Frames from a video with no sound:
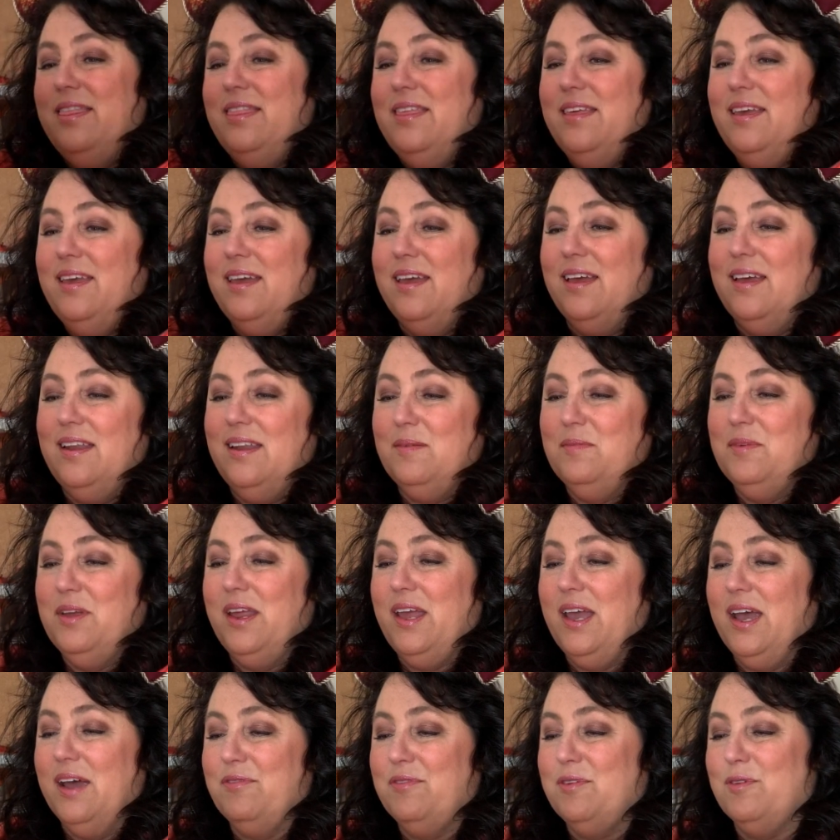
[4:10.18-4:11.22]
then, I'm going
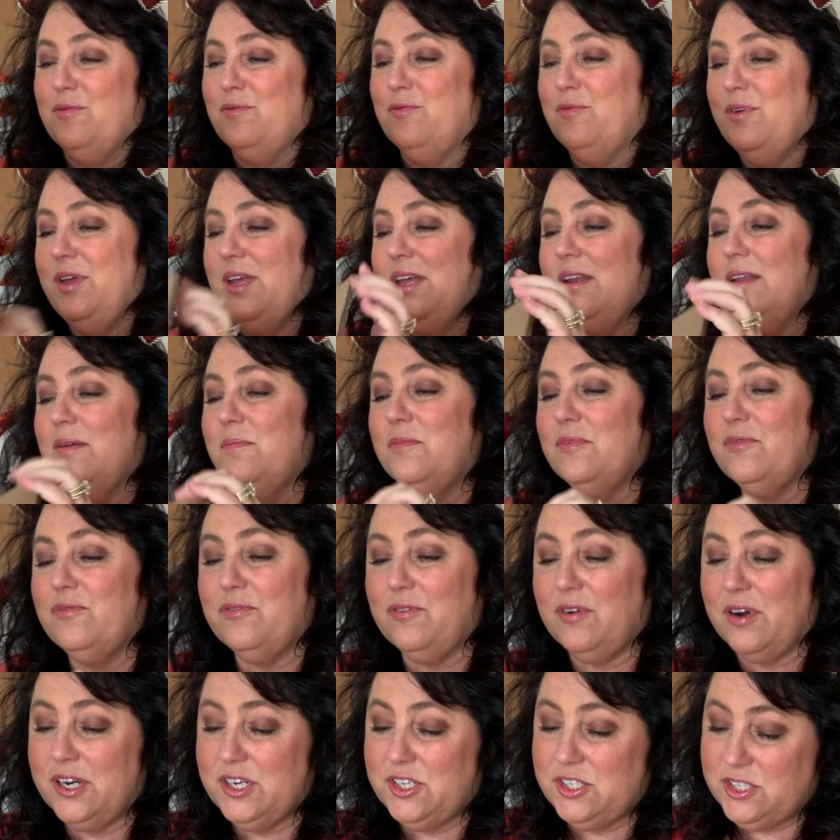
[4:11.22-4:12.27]
to have to read them
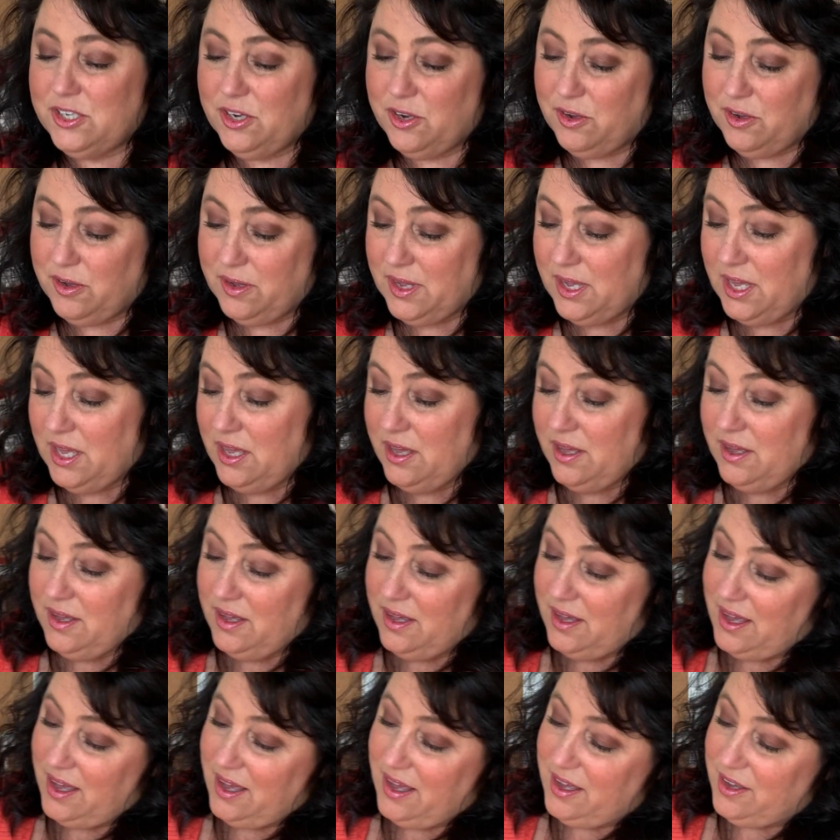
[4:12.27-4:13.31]
before I show.
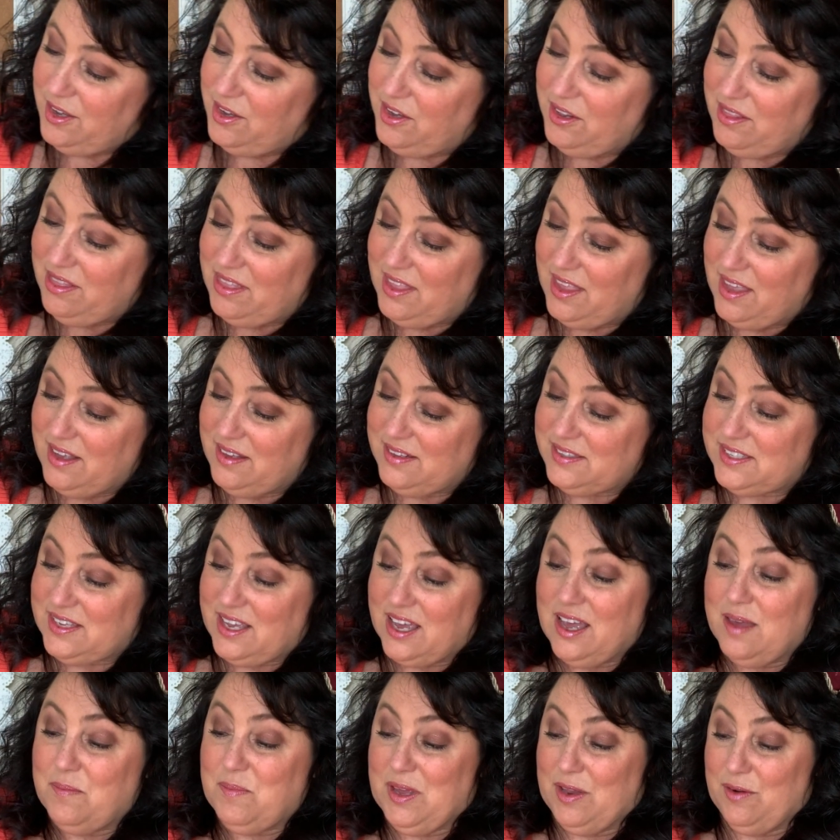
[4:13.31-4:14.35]
Good things
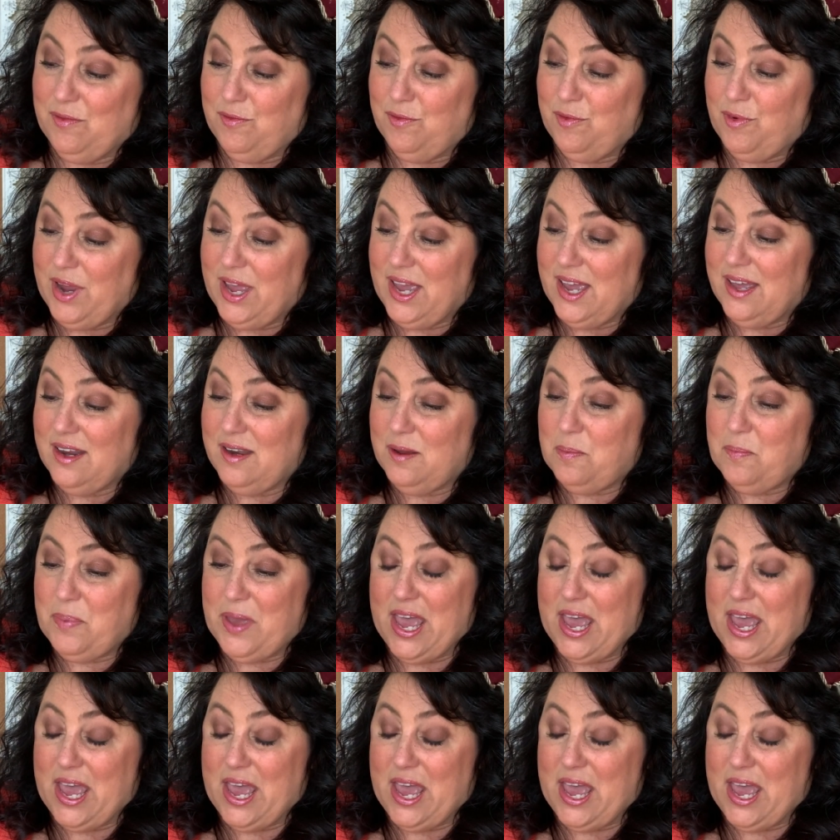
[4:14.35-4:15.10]
come in red